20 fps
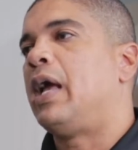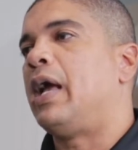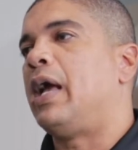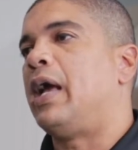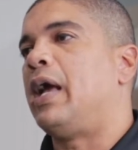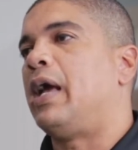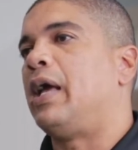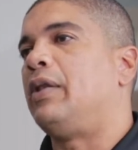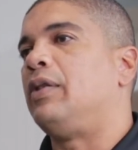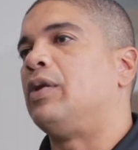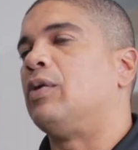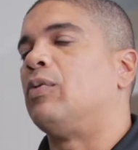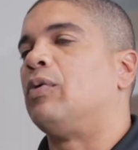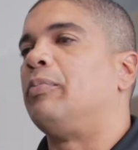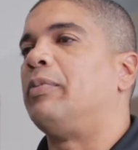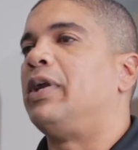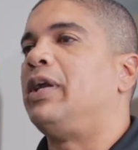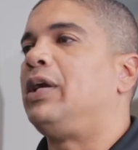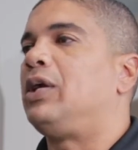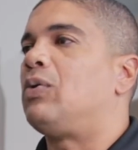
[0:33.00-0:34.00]
and
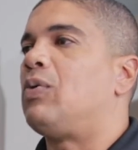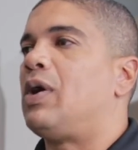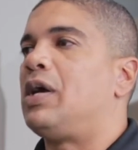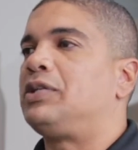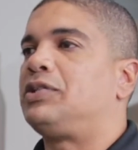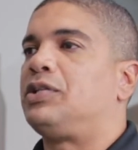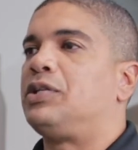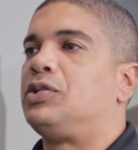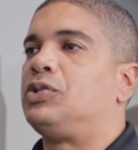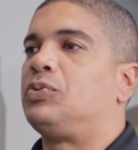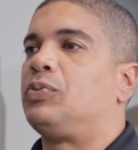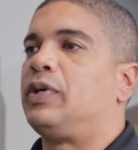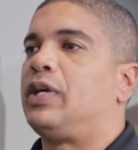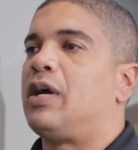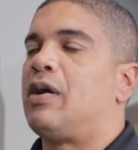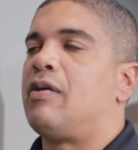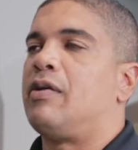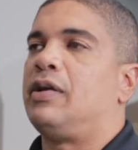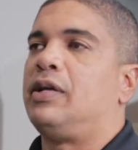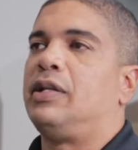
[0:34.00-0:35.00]
there were many questions
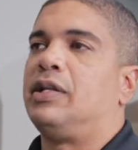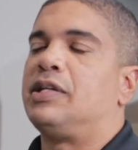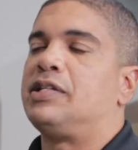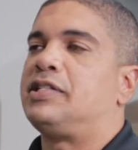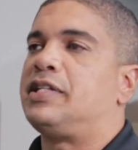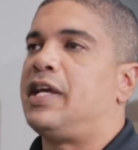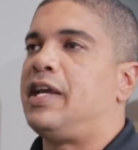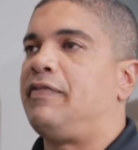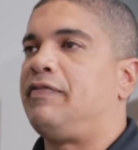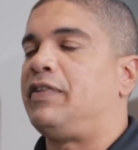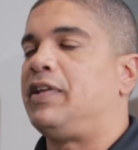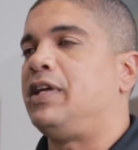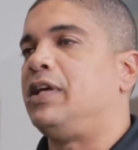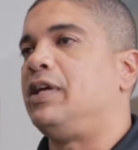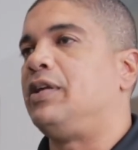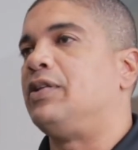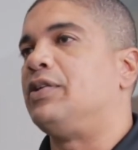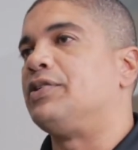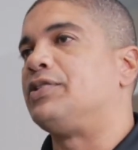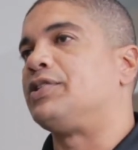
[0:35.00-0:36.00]
regarding the
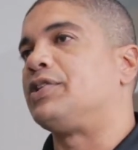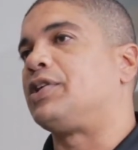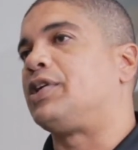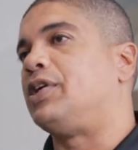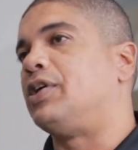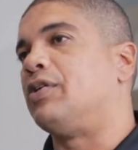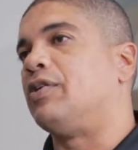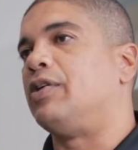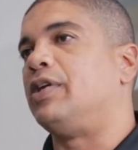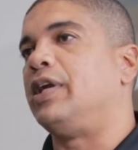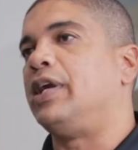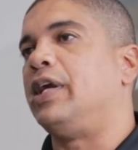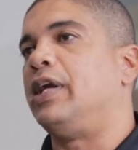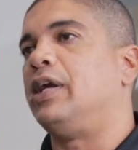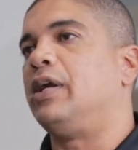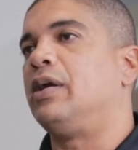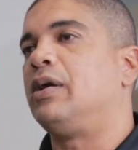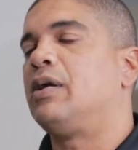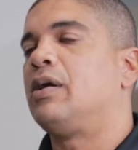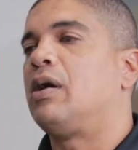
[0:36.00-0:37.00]
safety, the
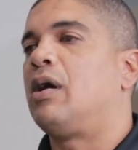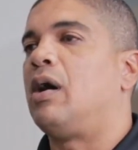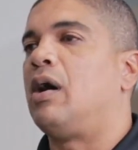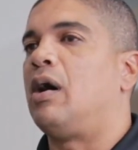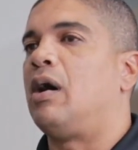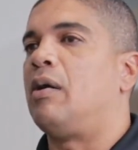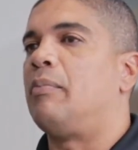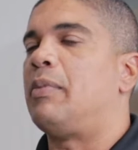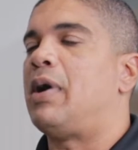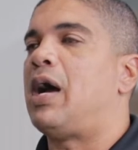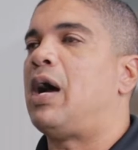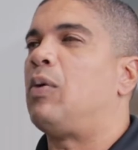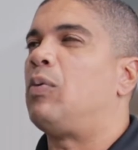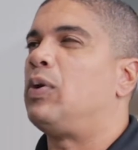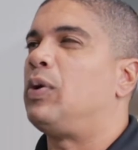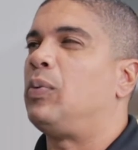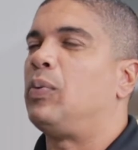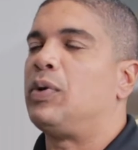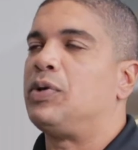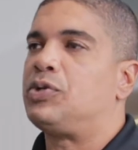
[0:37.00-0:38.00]
security,
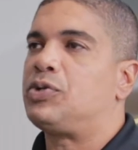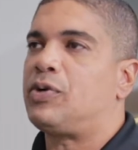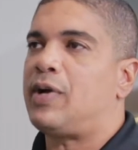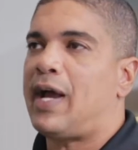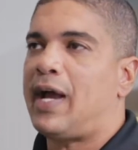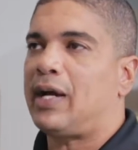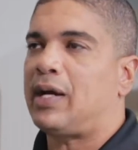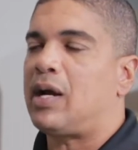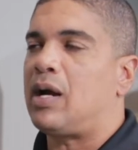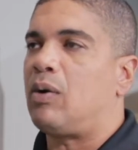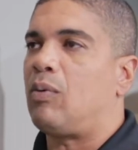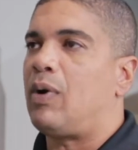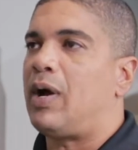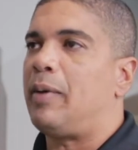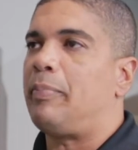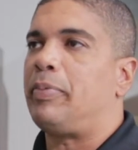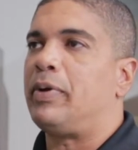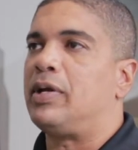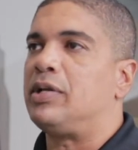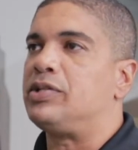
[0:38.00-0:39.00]
how we would track our
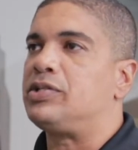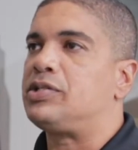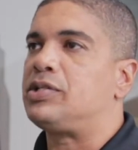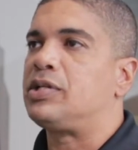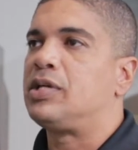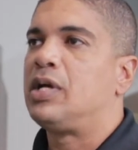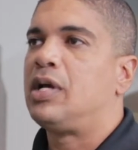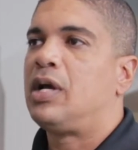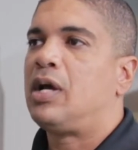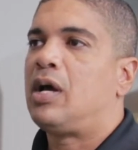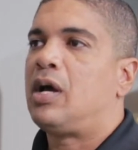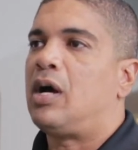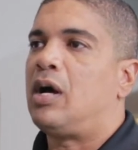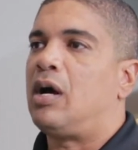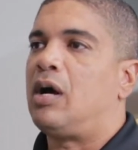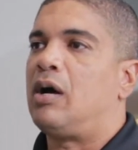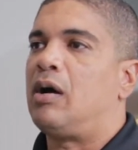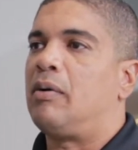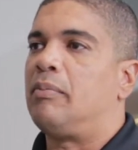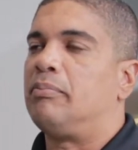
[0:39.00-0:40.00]
weapons,
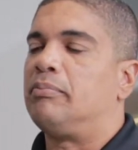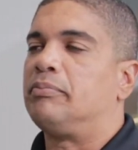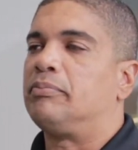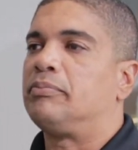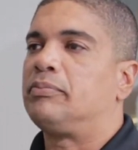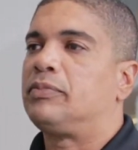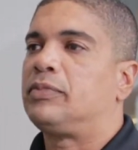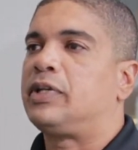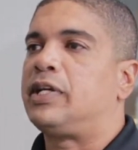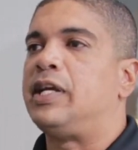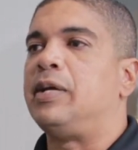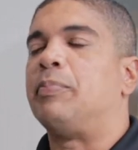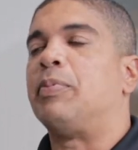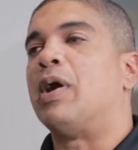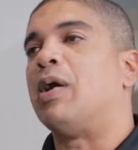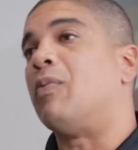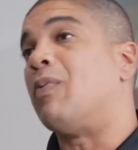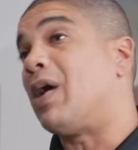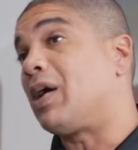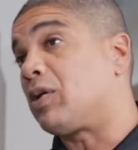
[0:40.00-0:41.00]

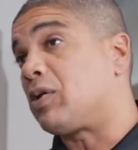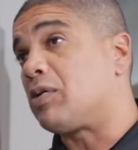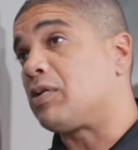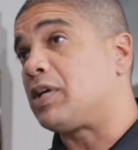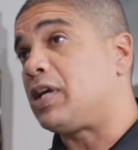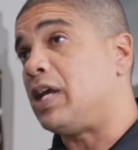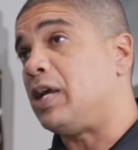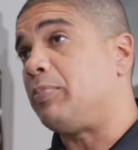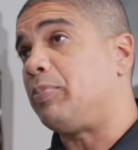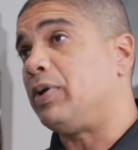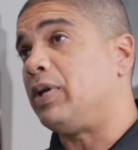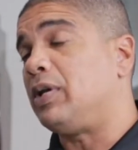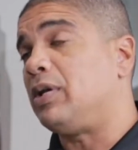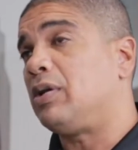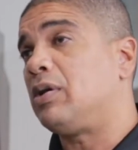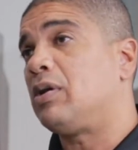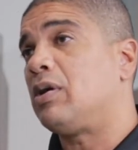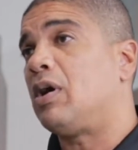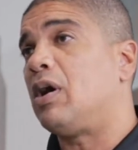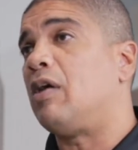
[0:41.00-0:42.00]
keep our record
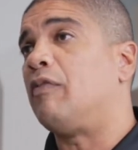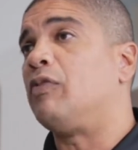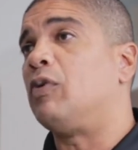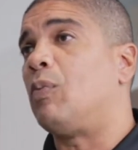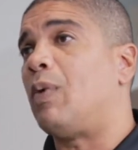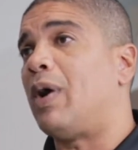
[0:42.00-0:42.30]
keeping of the